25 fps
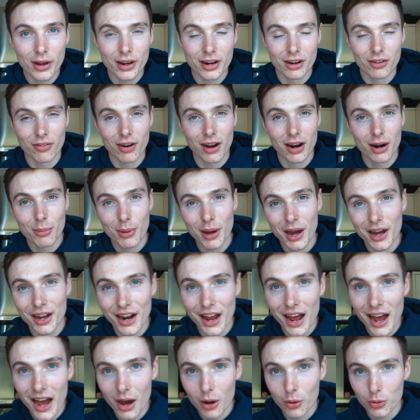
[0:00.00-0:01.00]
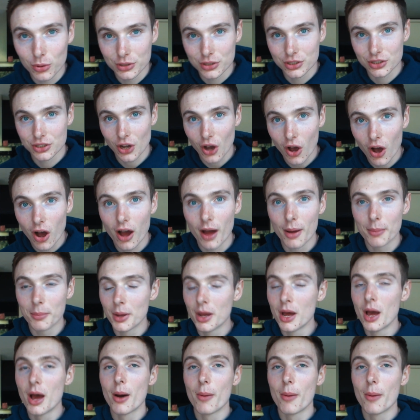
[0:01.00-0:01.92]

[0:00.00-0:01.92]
in around about an hour's time.